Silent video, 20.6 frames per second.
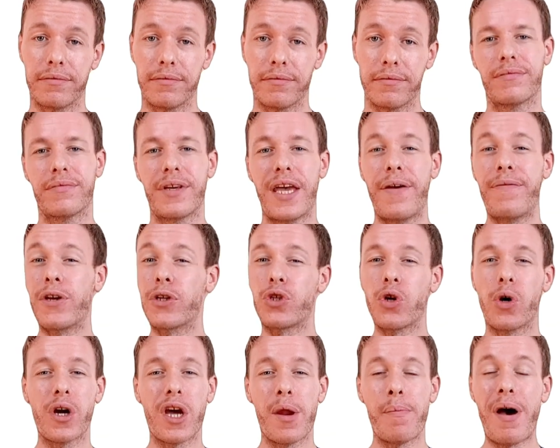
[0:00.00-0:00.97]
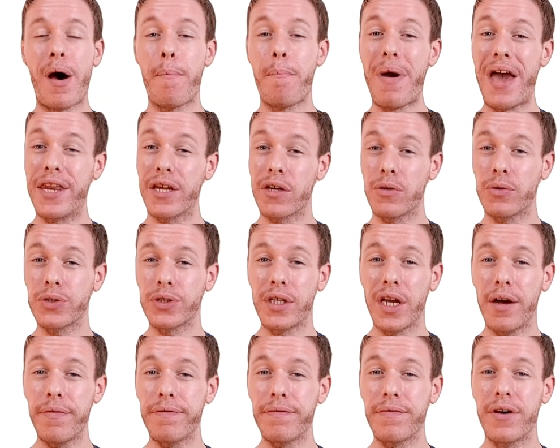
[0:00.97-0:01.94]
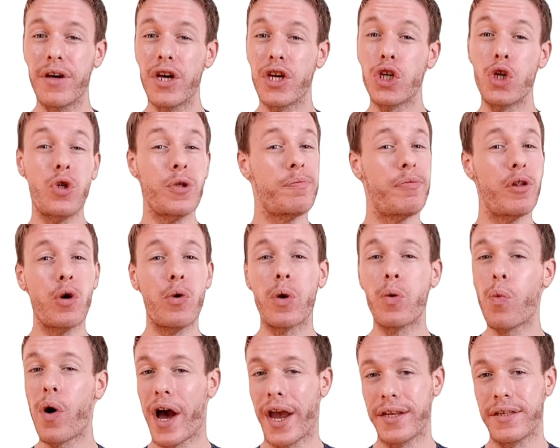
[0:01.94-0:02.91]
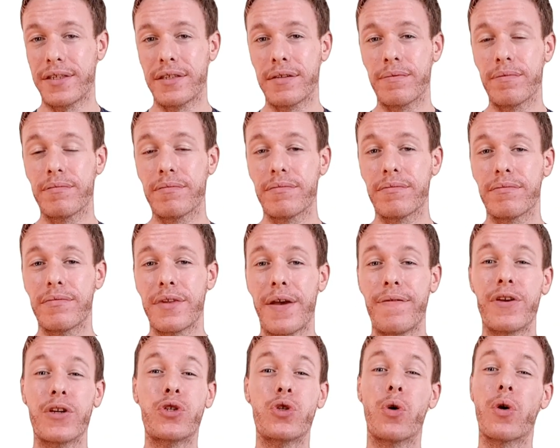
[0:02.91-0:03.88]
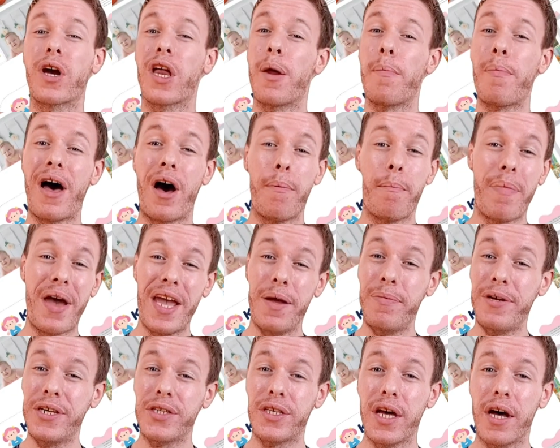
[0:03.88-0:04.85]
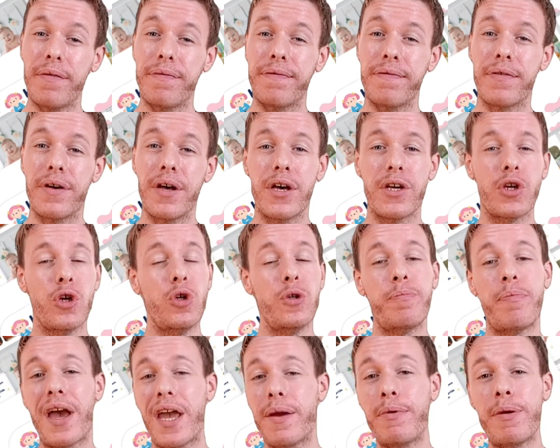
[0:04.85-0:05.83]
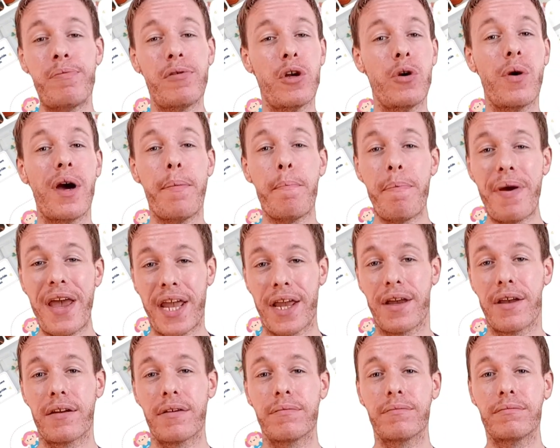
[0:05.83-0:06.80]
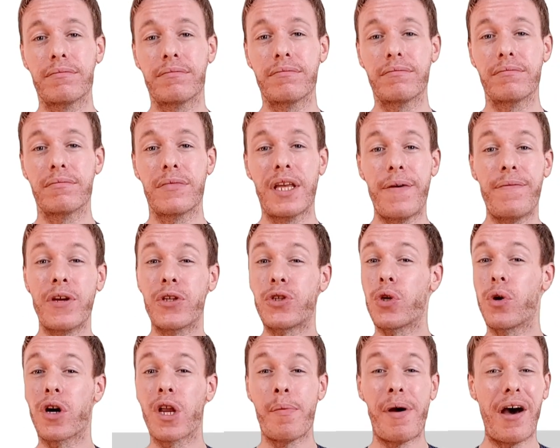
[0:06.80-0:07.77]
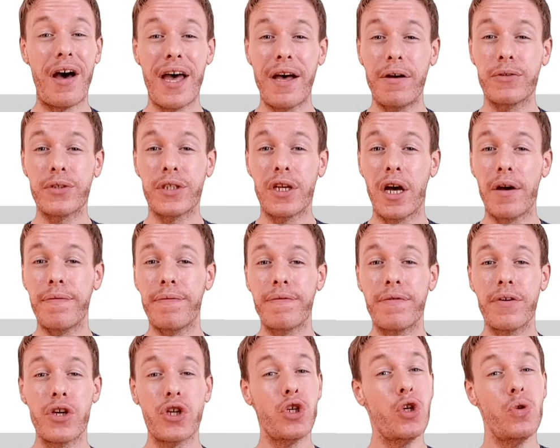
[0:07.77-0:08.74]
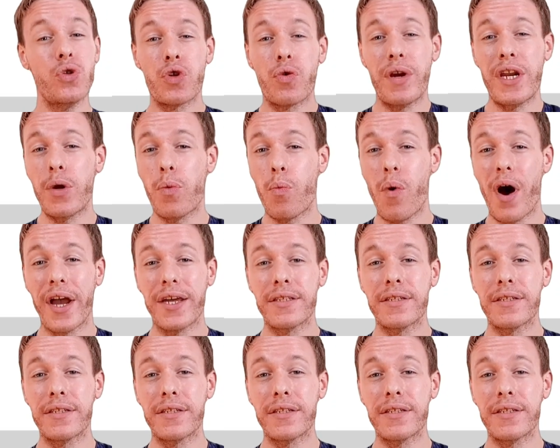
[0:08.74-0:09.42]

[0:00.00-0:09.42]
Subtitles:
If you're talking about medical stuff, use blue and white. If you're talking about baby stuff, use baby blue and pink. If you're talking about health stuff, use green and white.